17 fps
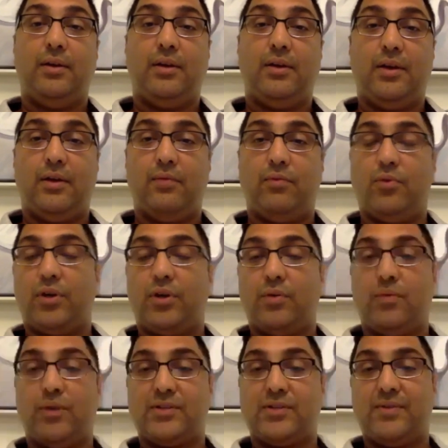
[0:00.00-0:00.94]
and work in
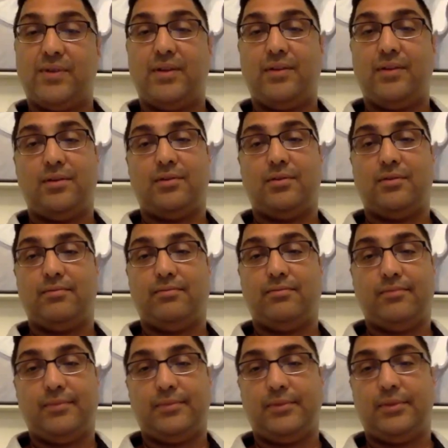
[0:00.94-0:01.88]
West Van,
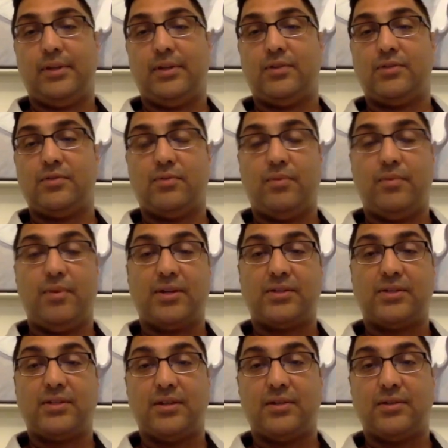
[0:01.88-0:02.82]
that doesn't really make
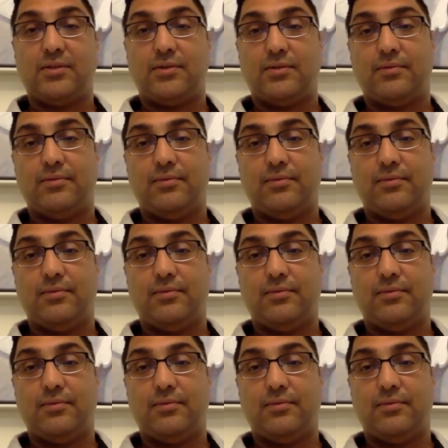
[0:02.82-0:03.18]
sense.